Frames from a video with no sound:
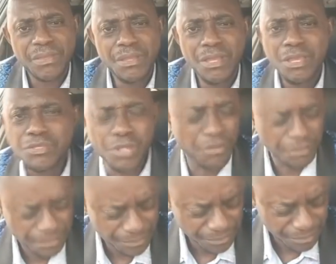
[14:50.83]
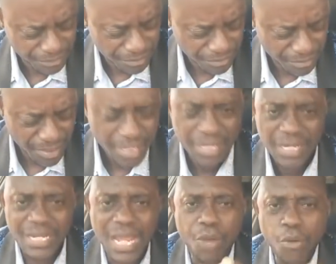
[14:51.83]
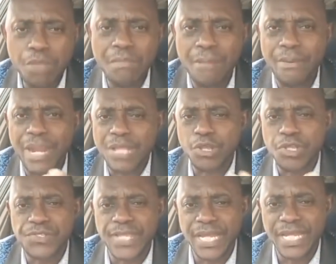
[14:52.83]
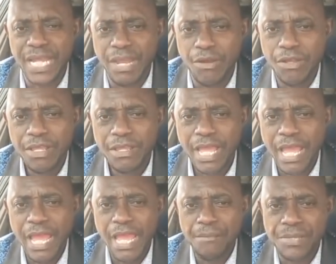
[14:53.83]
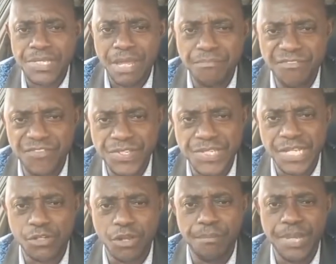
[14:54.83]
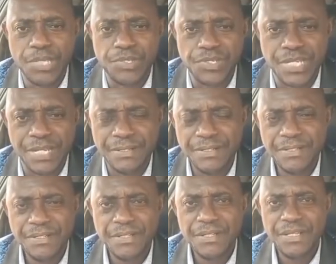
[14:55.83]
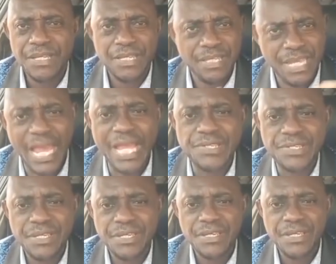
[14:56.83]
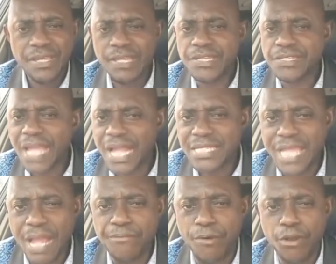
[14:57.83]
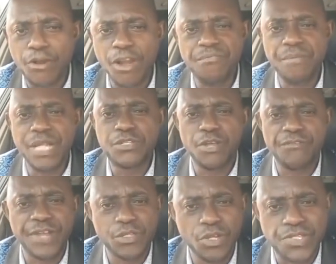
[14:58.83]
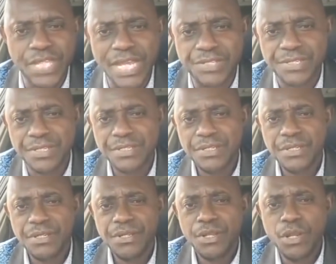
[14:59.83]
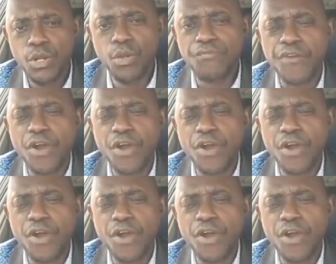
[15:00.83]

So, like what my brother just said now, Mr. Vincent, God bless you, sir. Yes, it is that time for government of Edo State look for